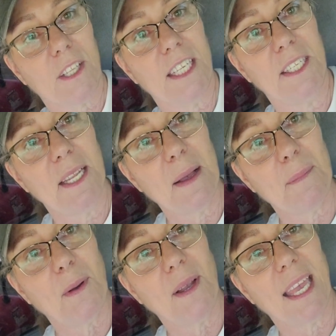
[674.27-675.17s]
her cleaned up,
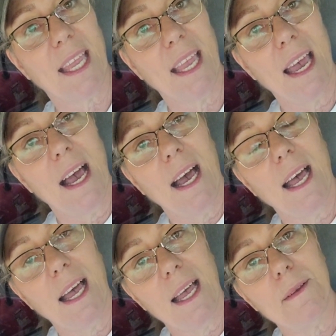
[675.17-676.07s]
okay?
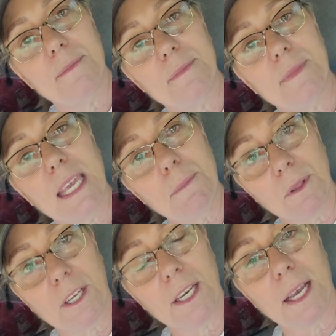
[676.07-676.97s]
Um, keep looking